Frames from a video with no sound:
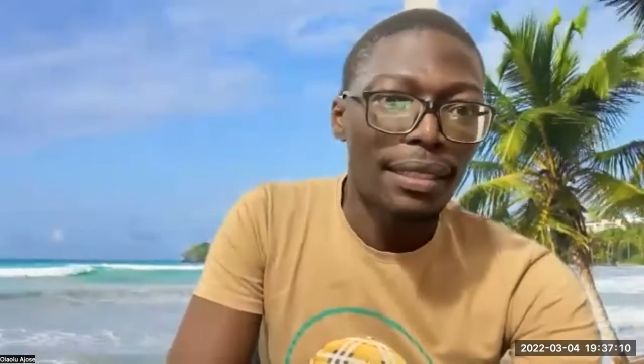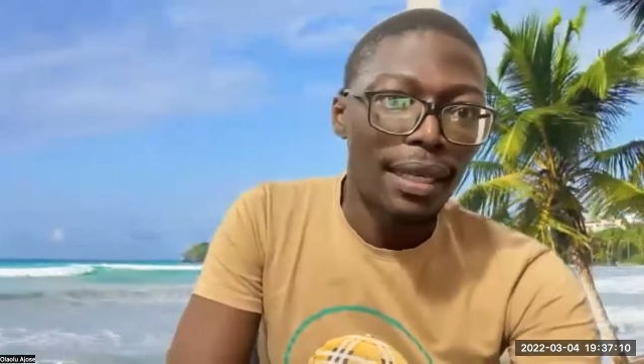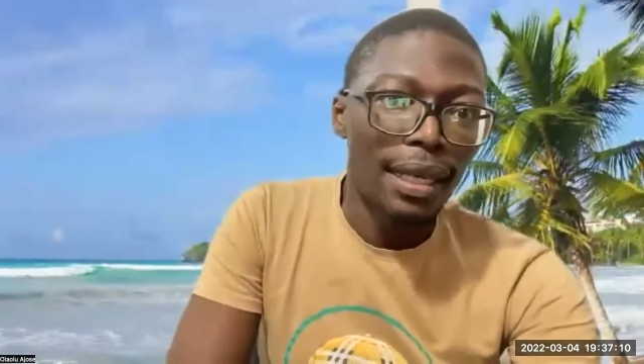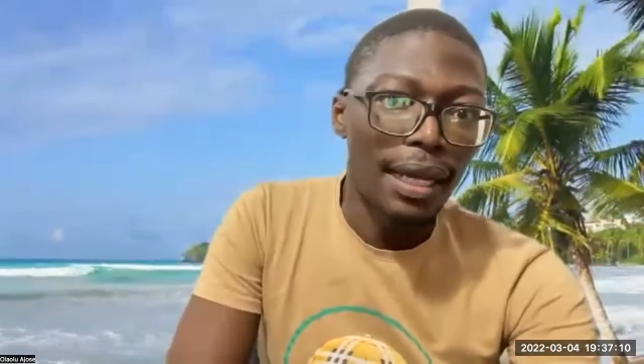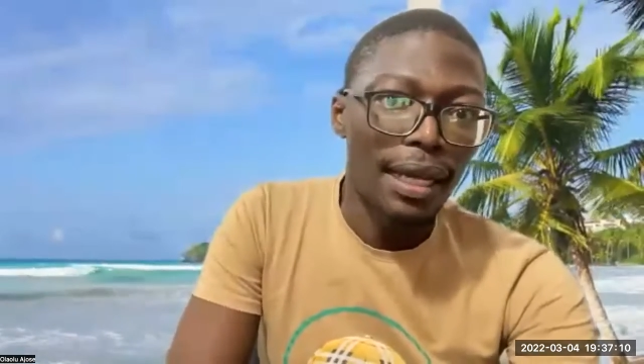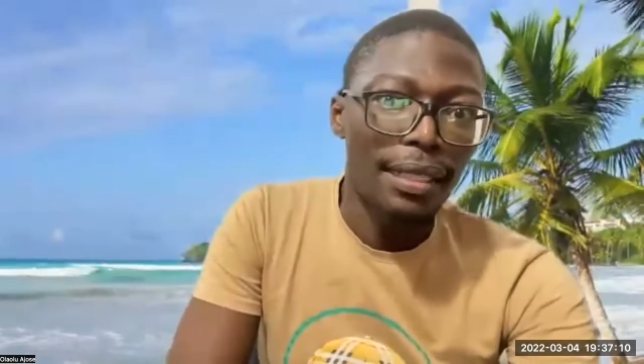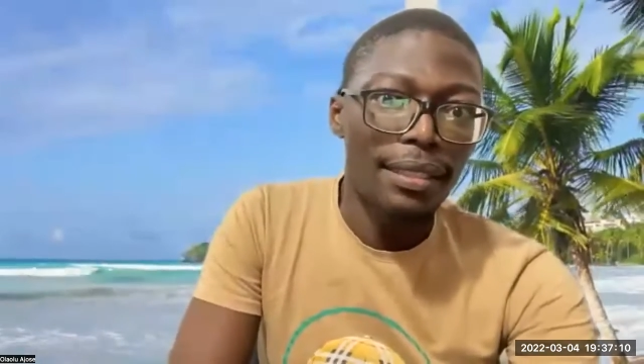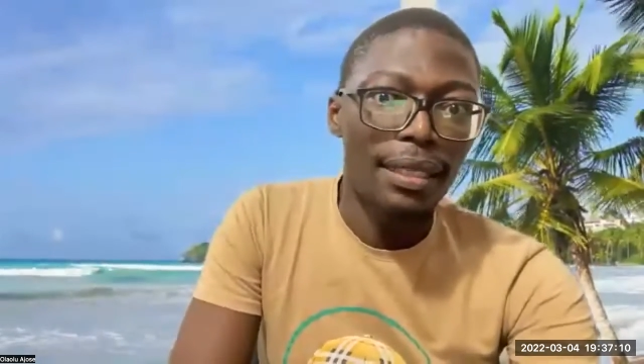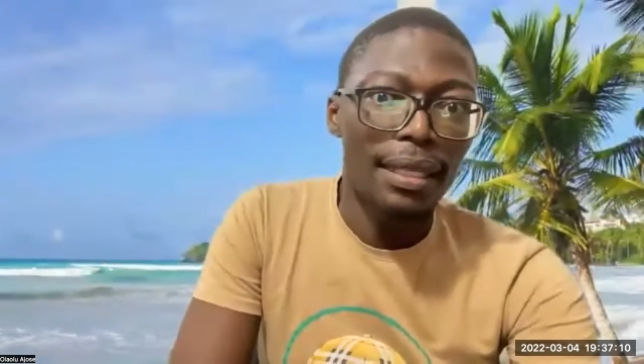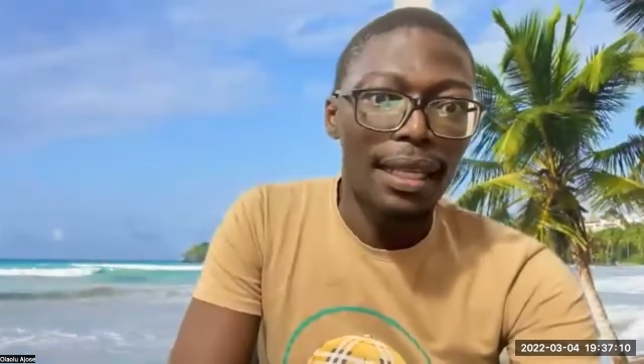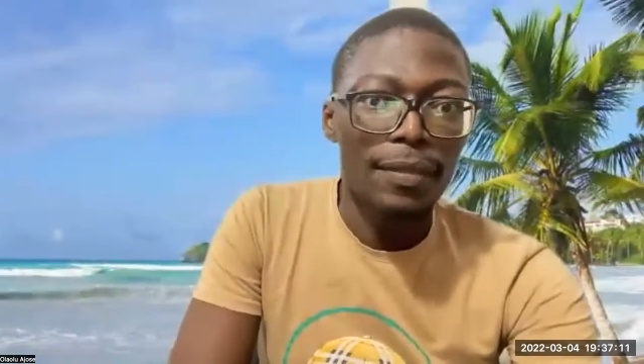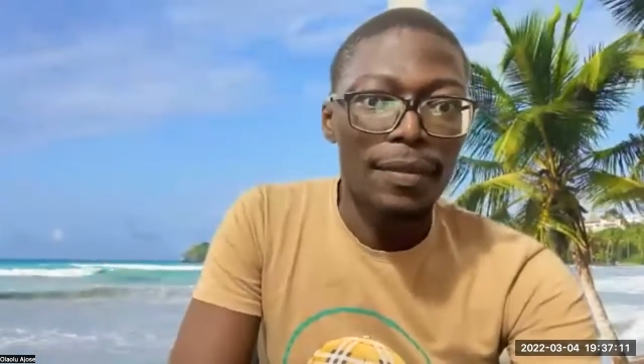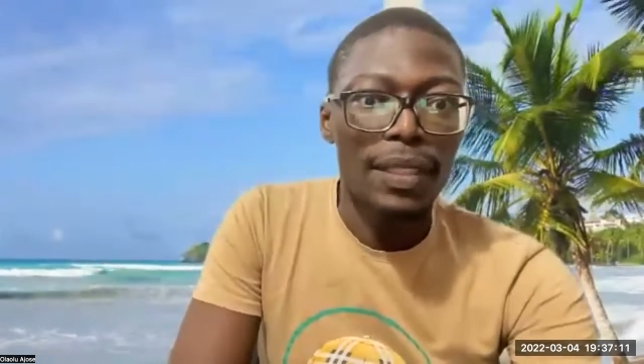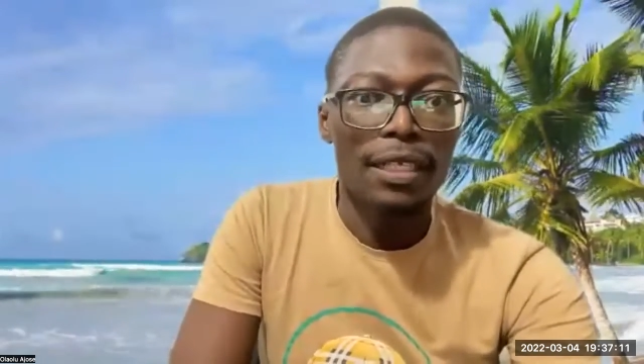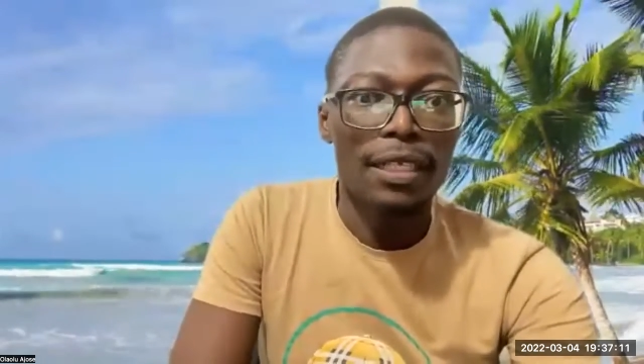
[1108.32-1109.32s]
And
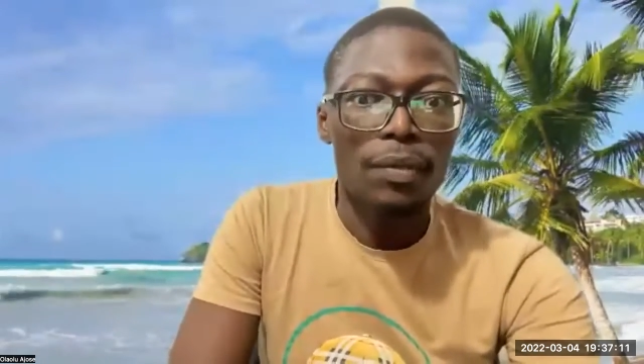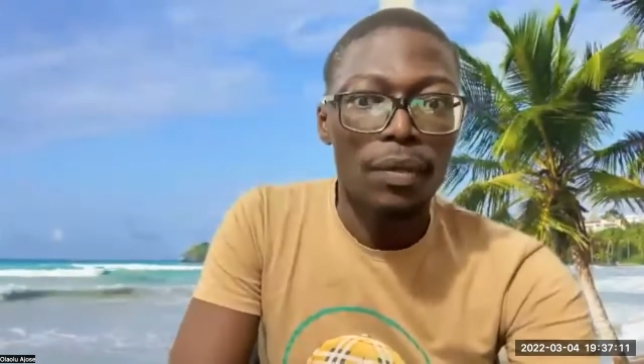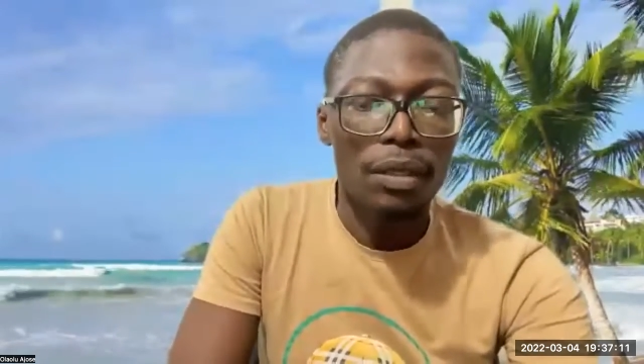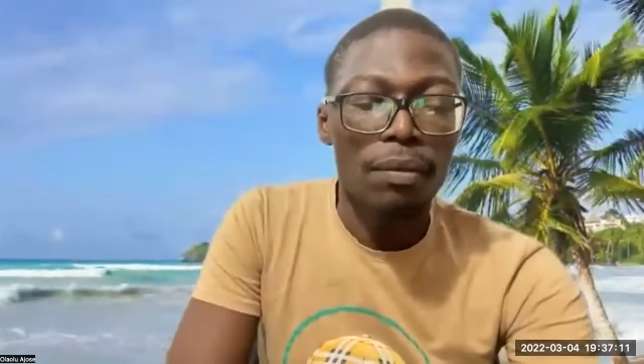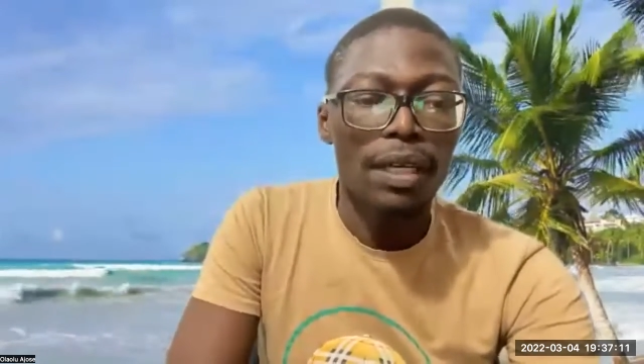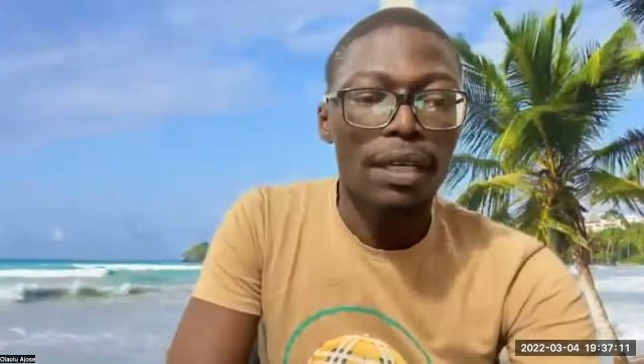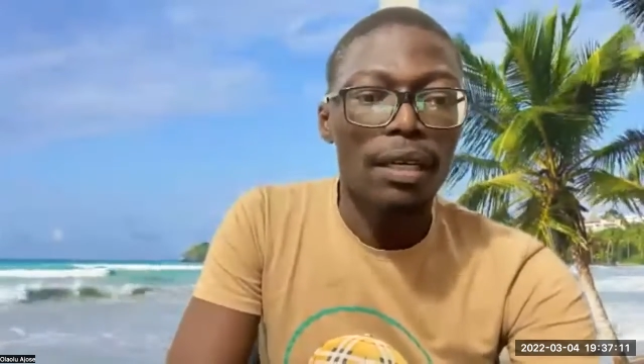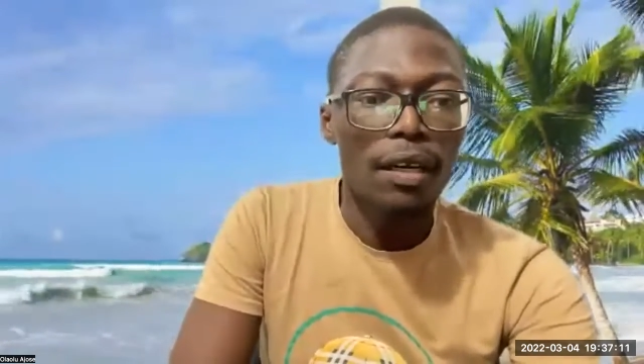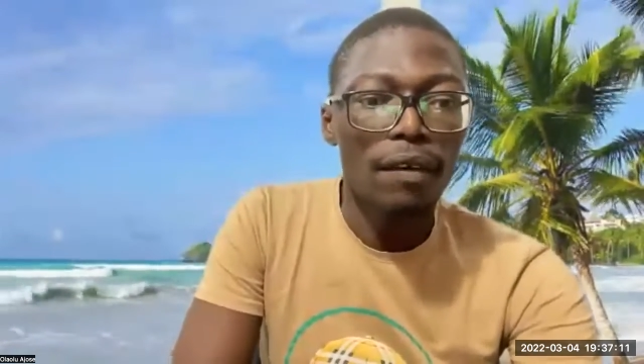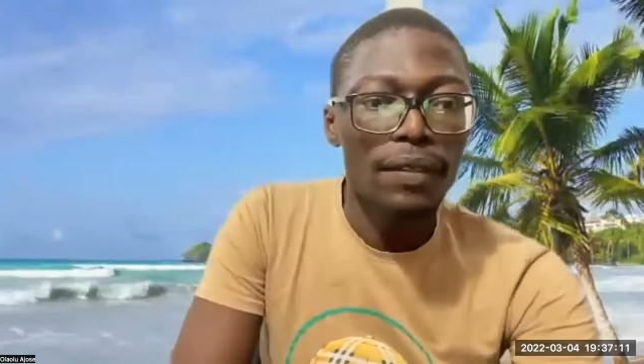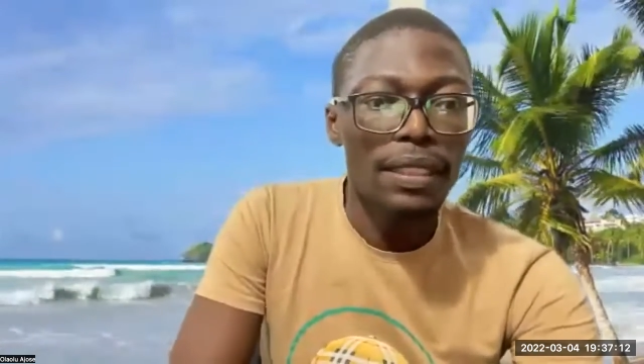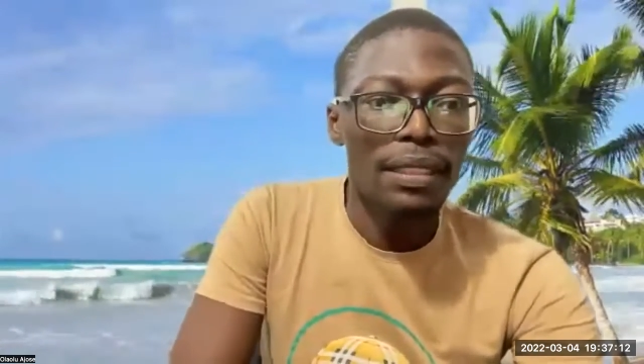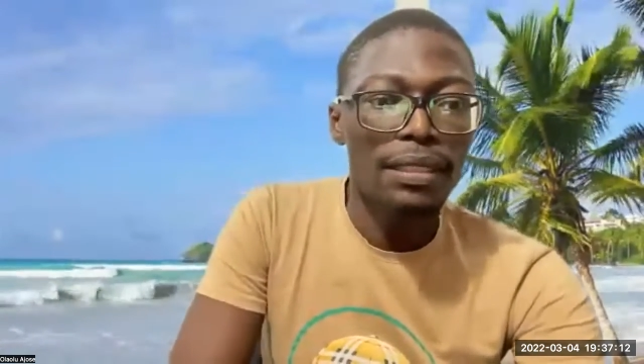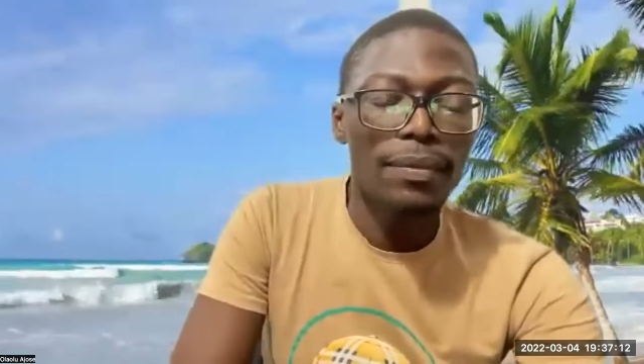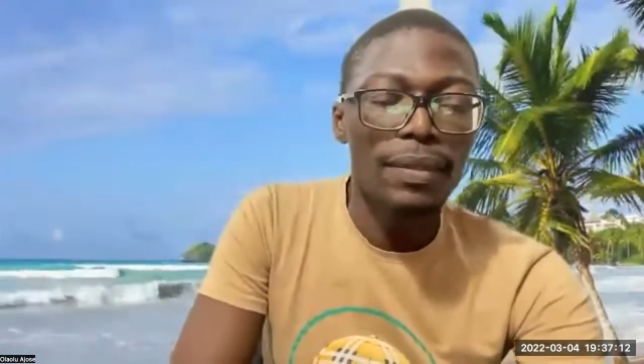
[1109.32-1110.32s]
last week I spoke about
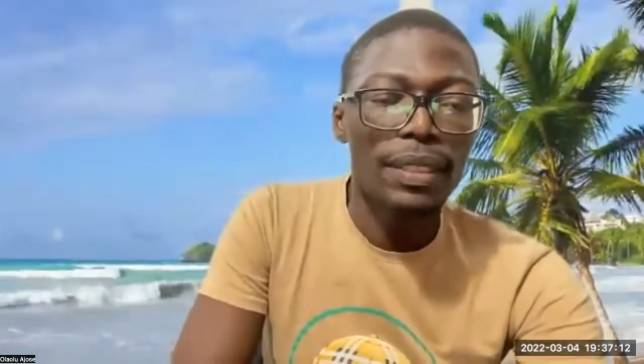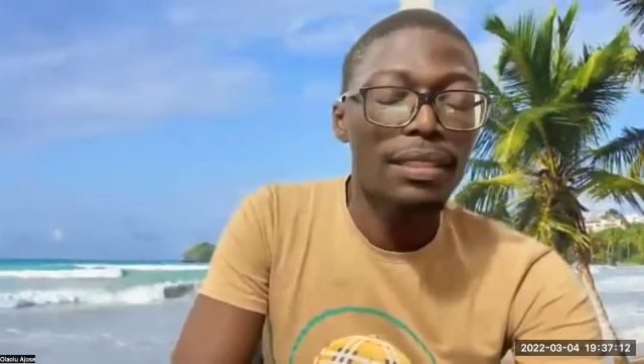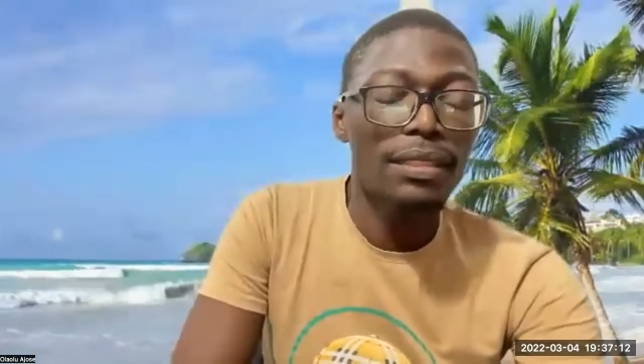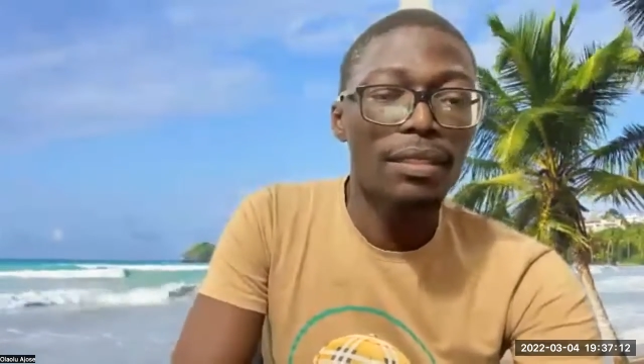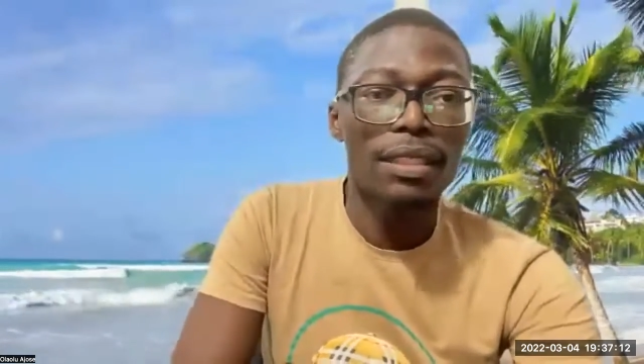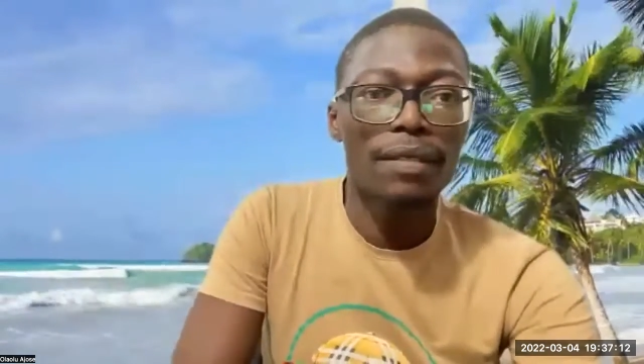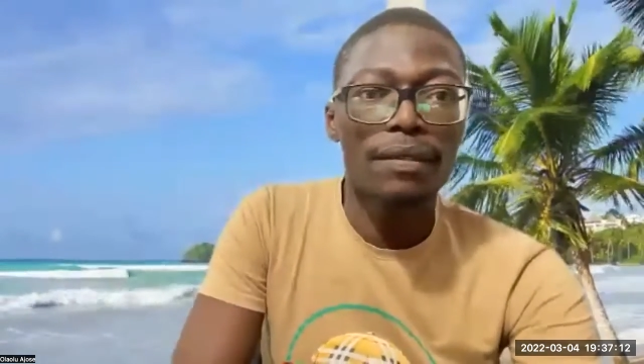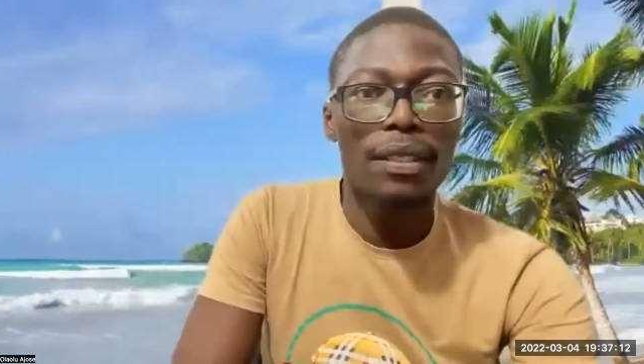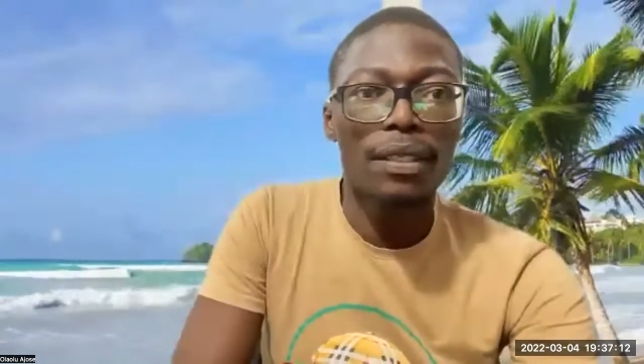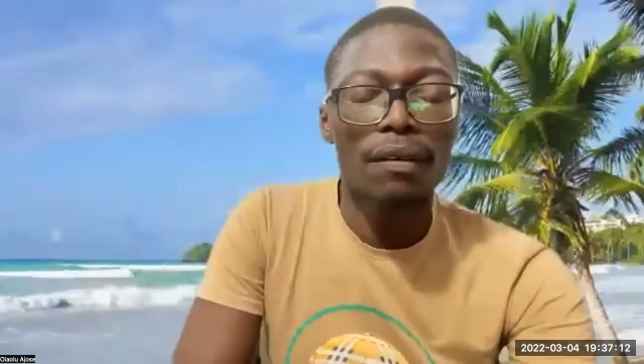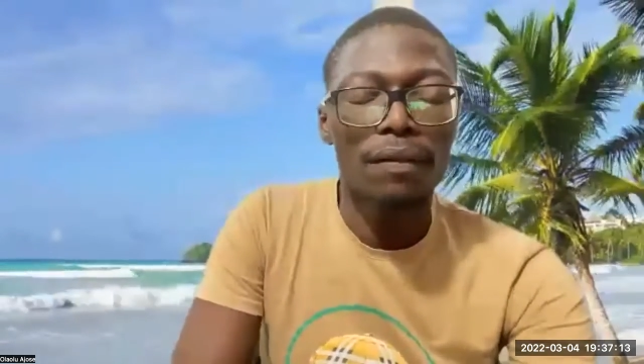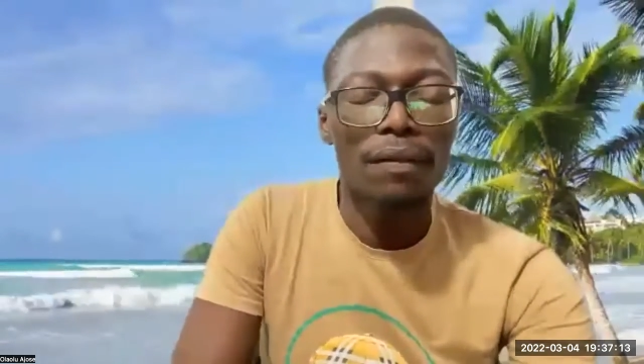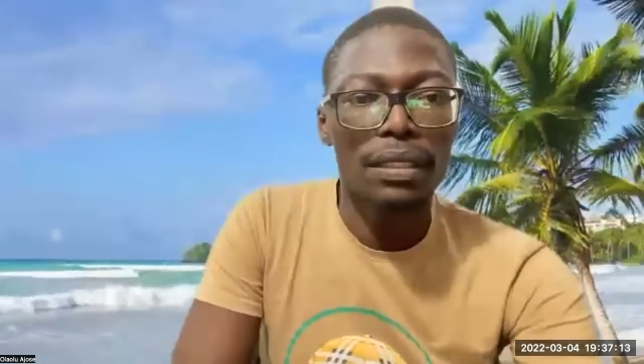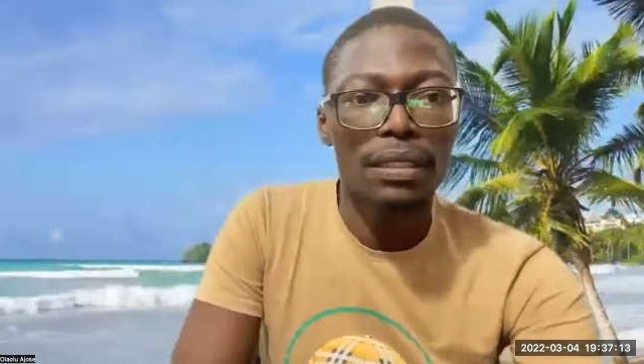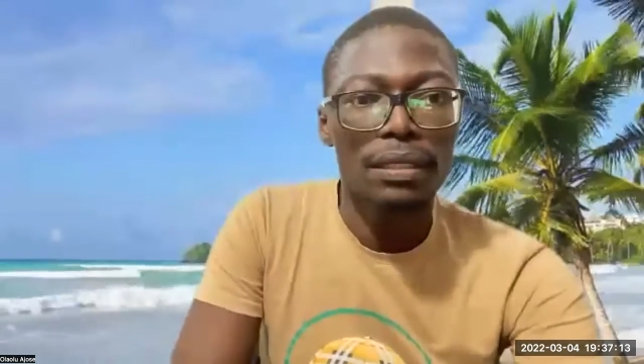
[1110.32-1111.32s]
confidence, but this is not even
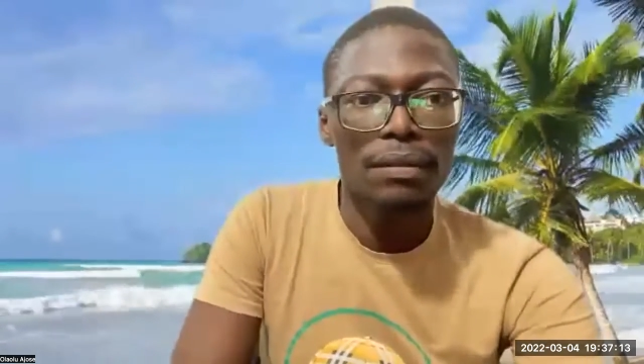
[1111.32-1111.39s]
confidence.